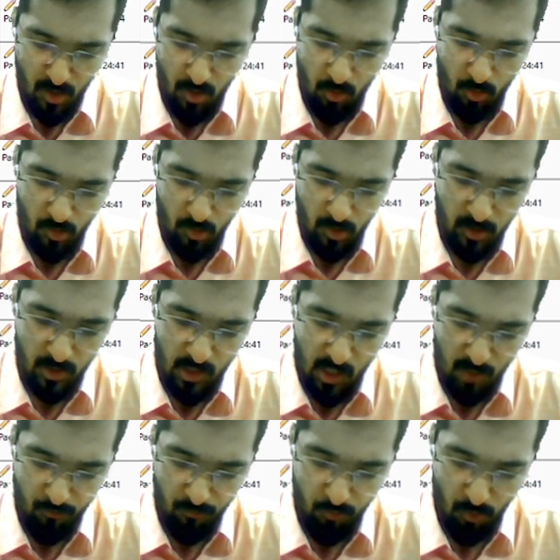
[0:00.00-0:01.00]
Okay,
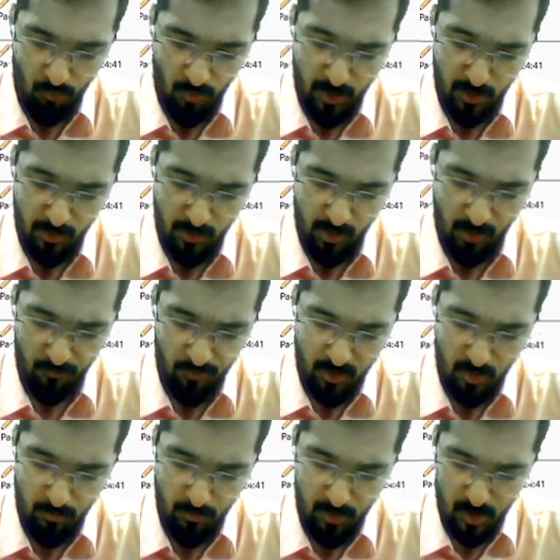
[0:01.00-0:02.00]
graph of, again graphical
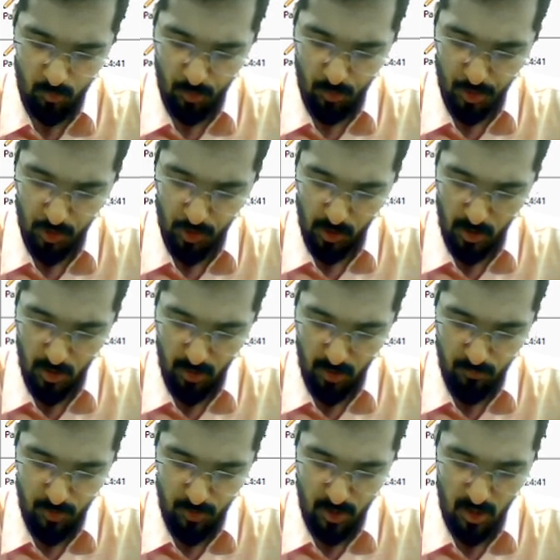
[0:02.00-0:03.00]
based question.
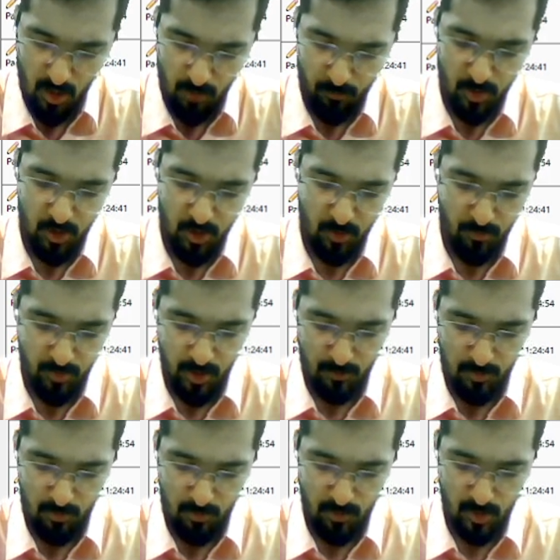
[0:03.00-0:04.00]
AMG, AP, GP,
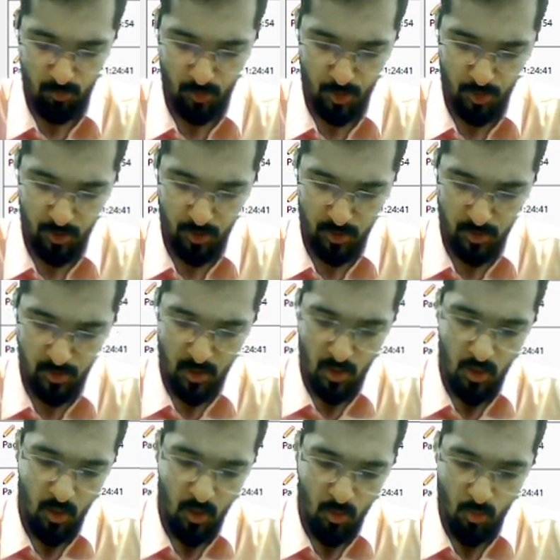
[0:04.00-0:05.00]
HP based questions.
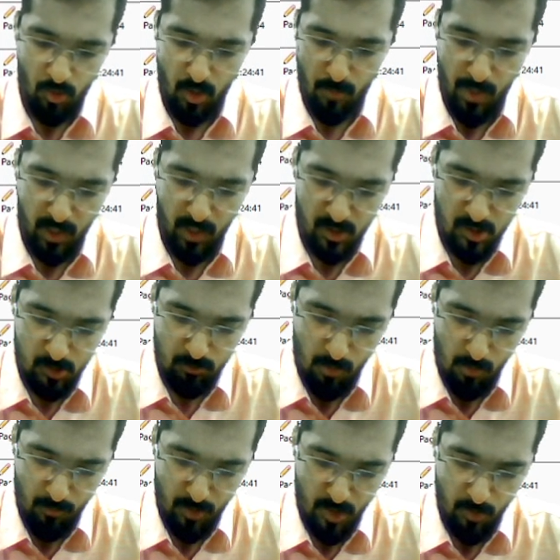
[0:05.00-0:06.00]
Okay, maxima
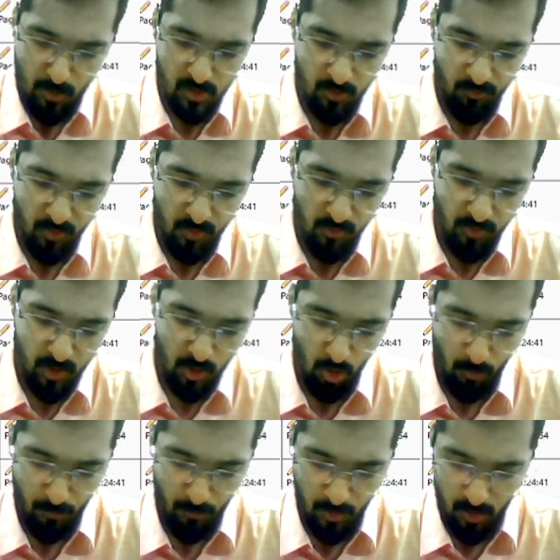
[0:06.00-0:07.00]
minima is a favorite
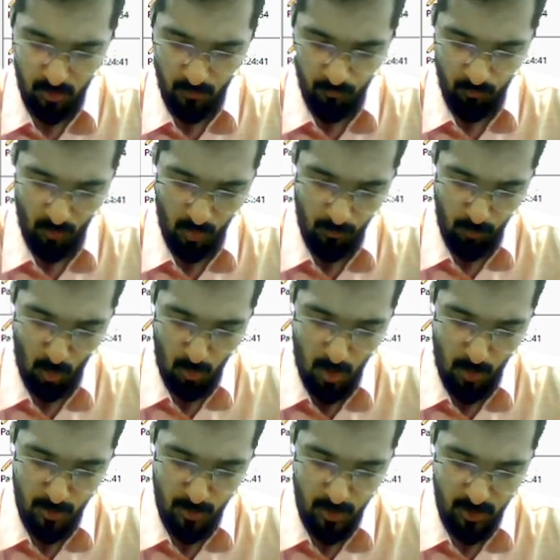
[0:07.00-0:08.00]
topic.
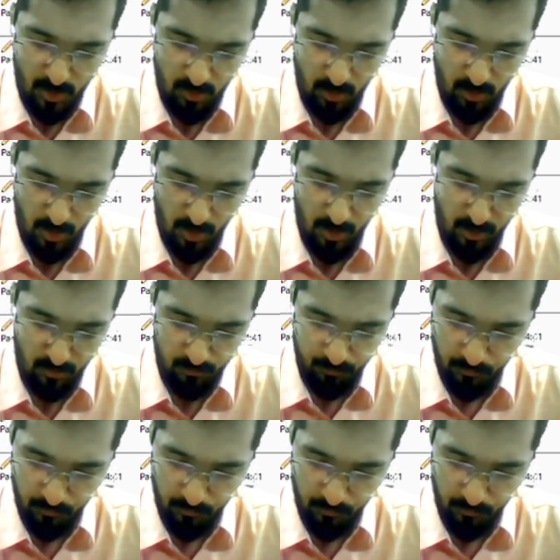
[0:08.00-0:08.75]
Probability again.